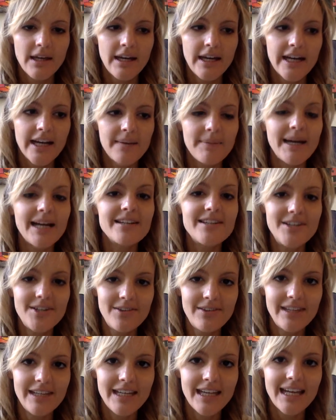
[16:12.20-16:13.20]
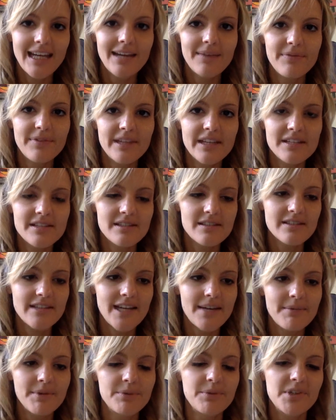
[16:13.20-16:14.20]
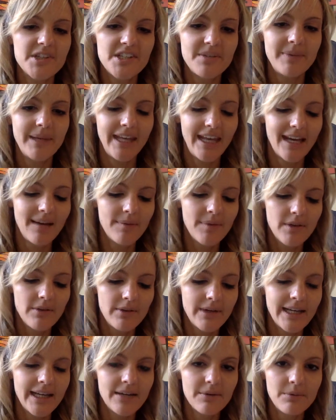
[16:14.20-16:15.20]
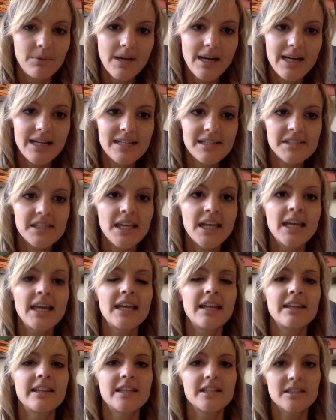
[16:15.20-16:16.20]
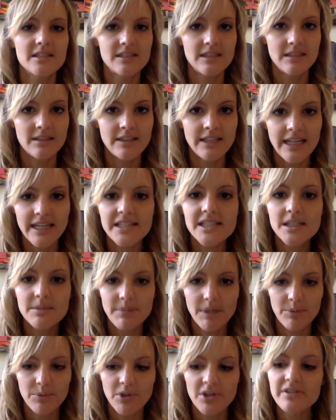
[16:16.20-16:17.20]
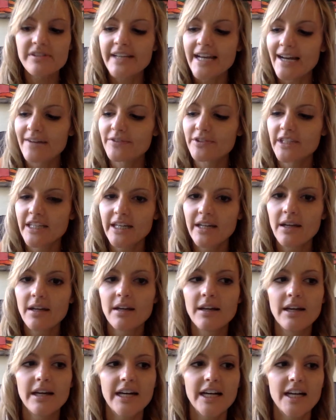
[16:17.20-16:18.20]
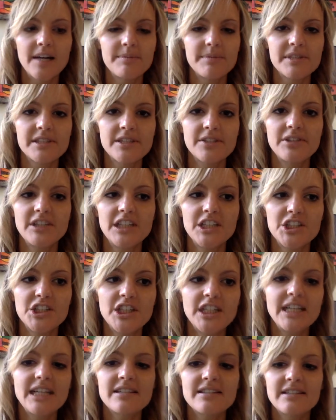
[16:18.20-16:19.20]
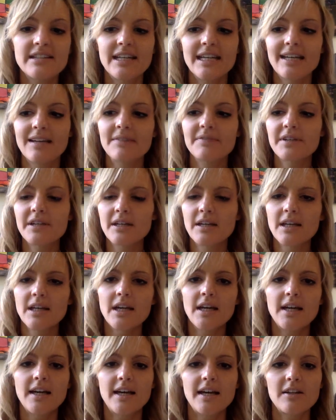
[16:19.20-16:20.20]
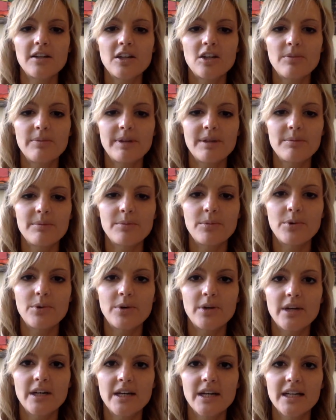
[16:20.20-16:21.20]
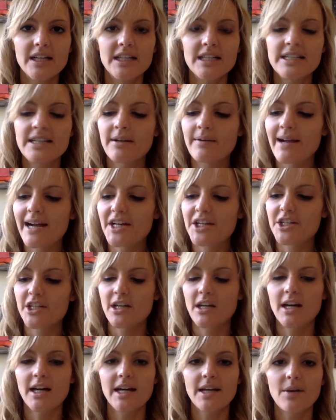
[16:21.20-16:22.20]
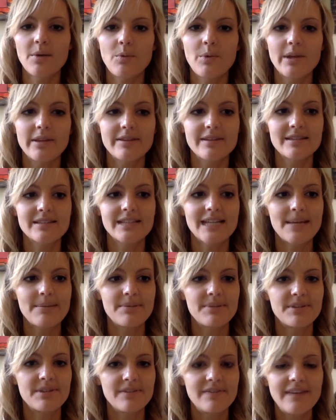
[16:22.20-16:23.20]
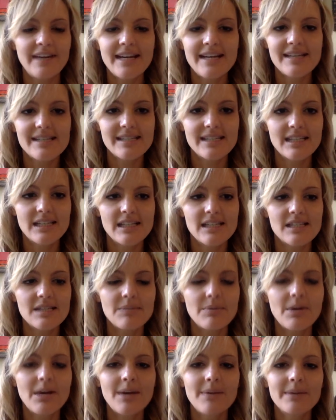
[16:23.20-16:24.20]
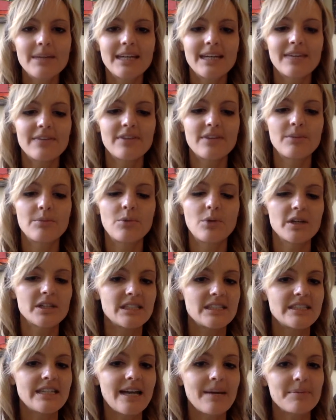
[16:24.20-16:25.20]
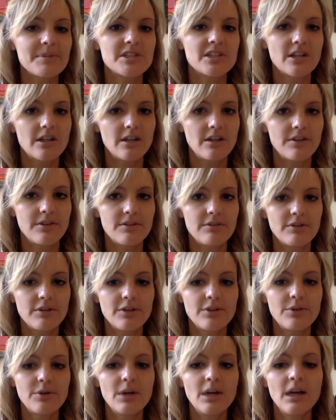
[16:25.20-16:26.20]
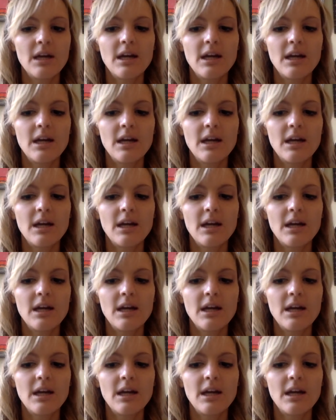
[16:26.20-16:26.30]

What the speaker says: I do think if this assignment were to be kept the way it was, there needs to be more scaffolding. So she needs to give a little bit more direction on what this type of device is, probably give them more steps to go through.